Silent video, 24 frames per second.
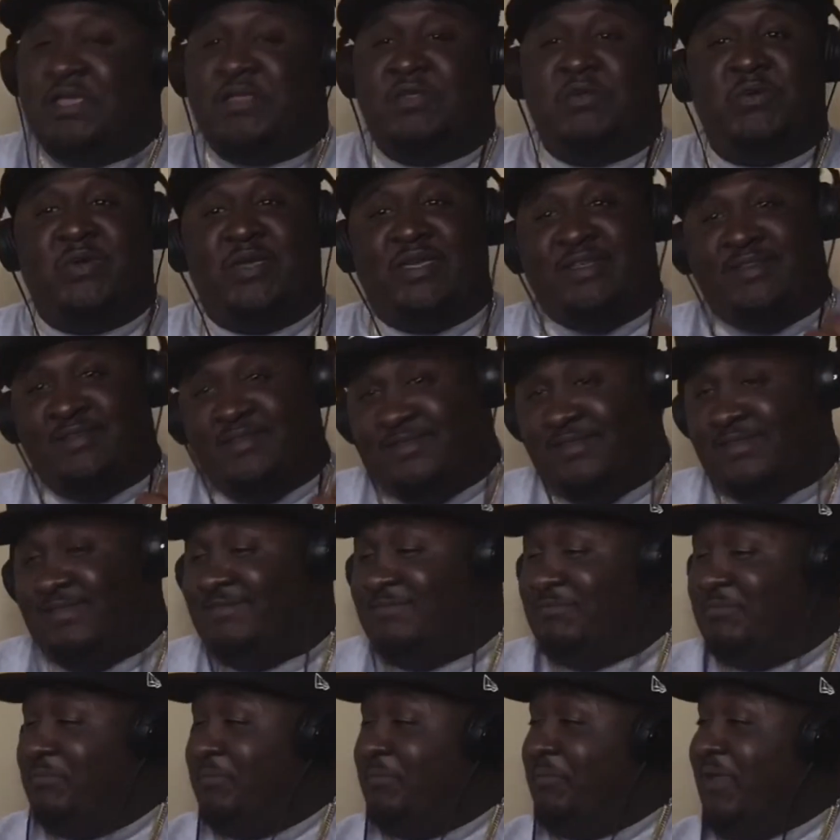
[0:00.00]
you can
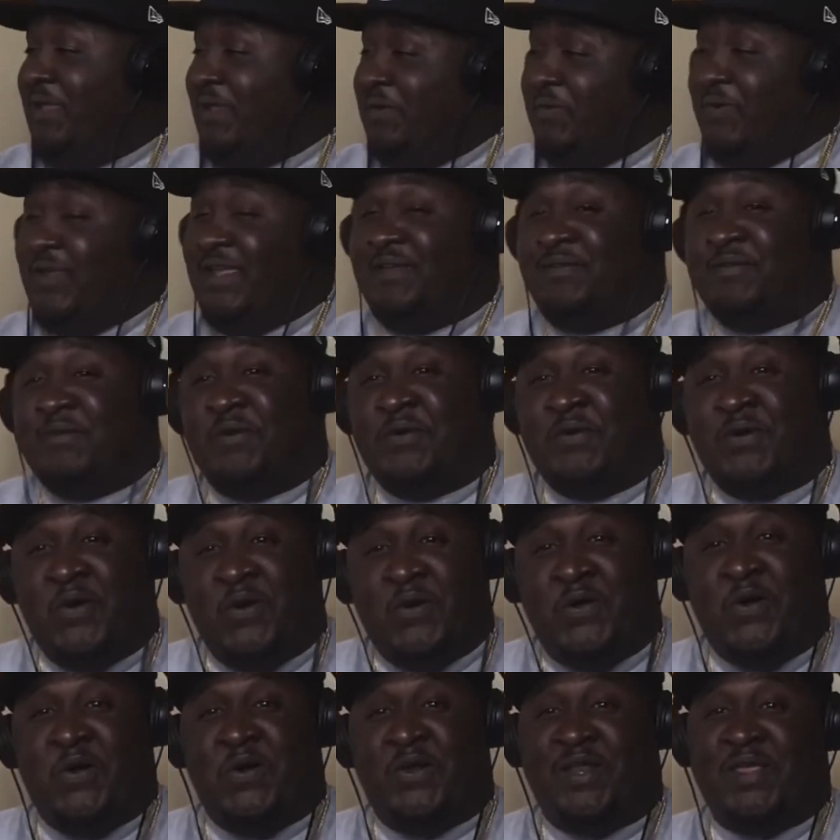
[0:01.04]
man. We ain't gonna go
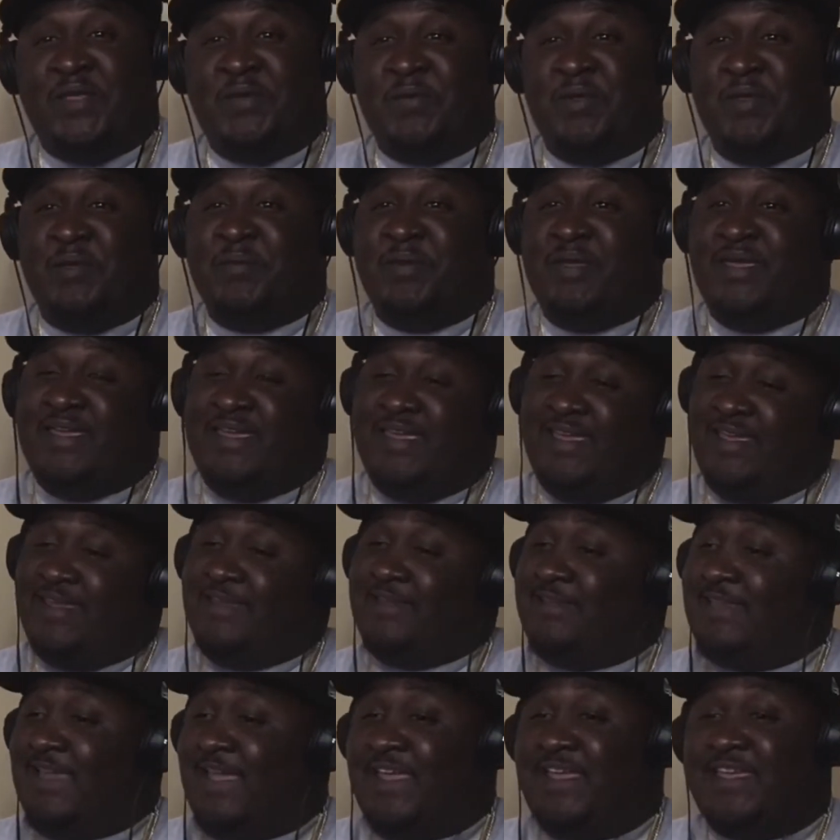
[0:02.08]
all that man. Man, hey,
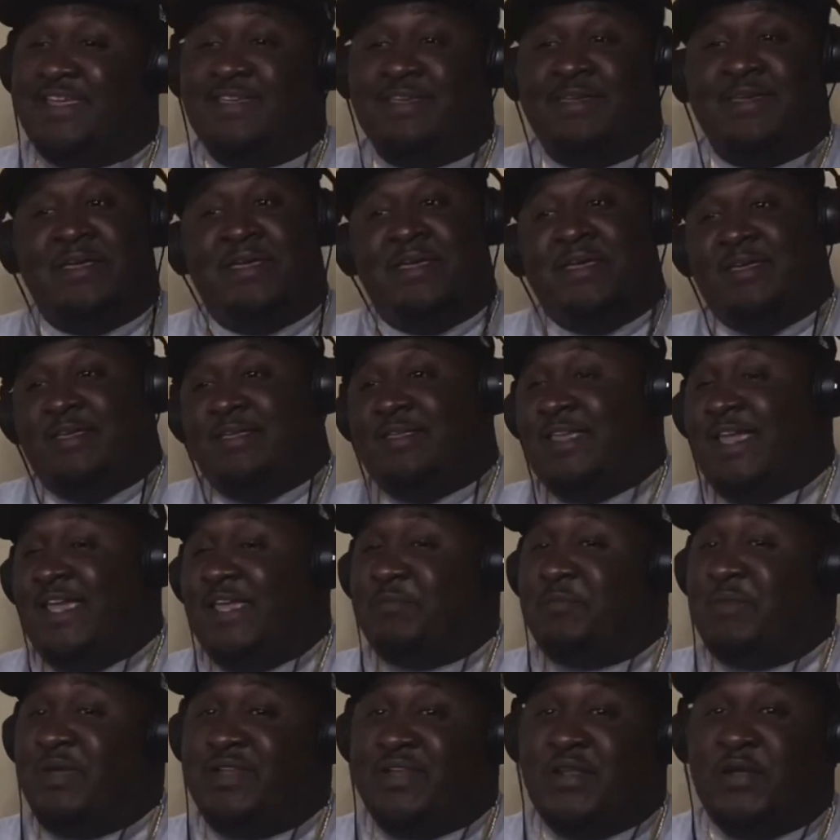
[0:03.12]
y'all ain't y'all
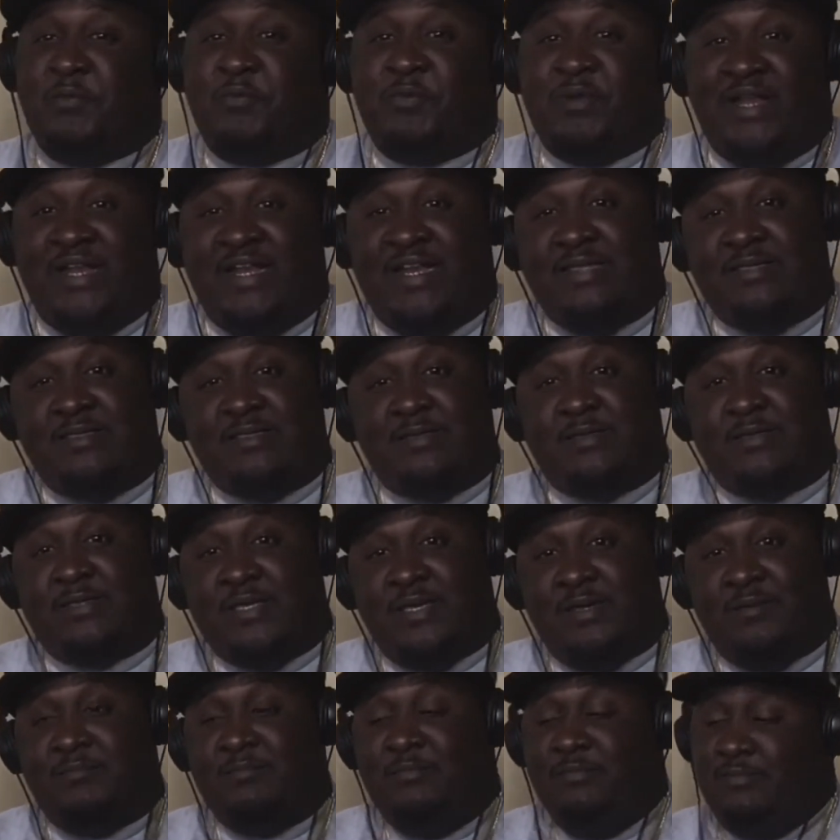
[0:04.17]
ain't made no playlist or
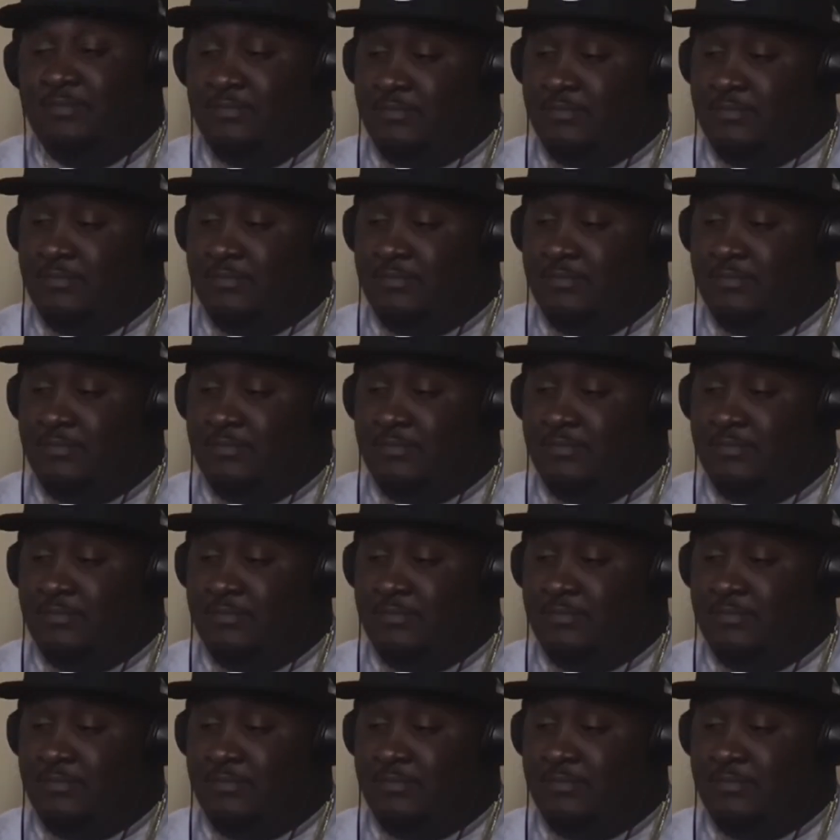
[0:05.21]
something.